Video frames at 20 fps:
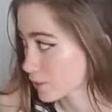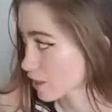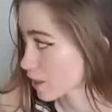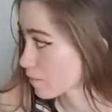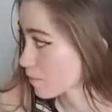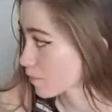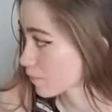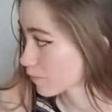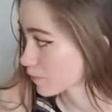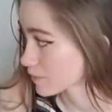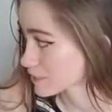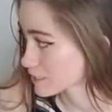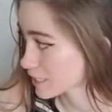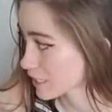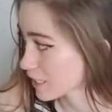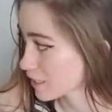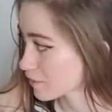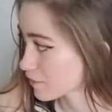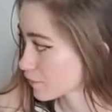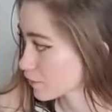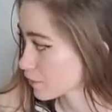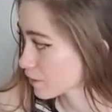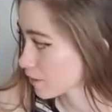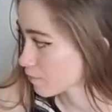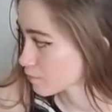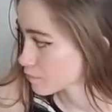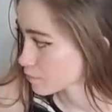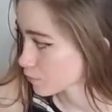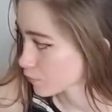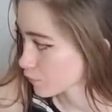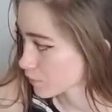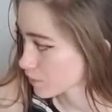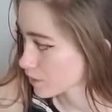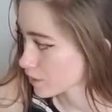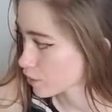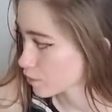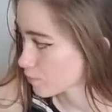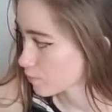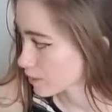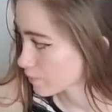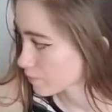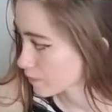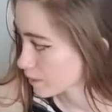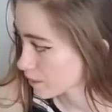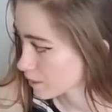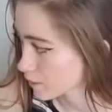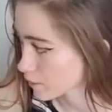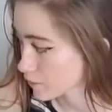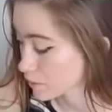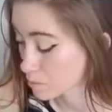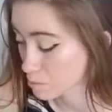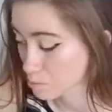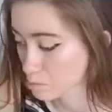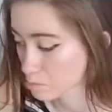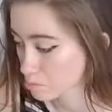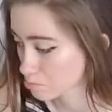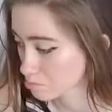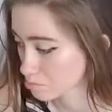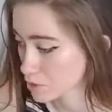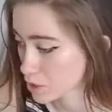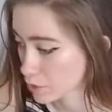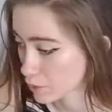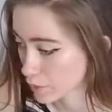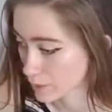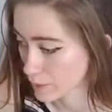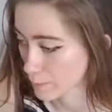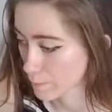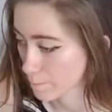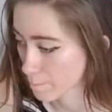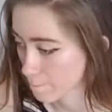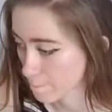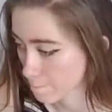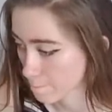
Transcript: And I mean, once again, if you're comfortable with it and you make money do it, do it.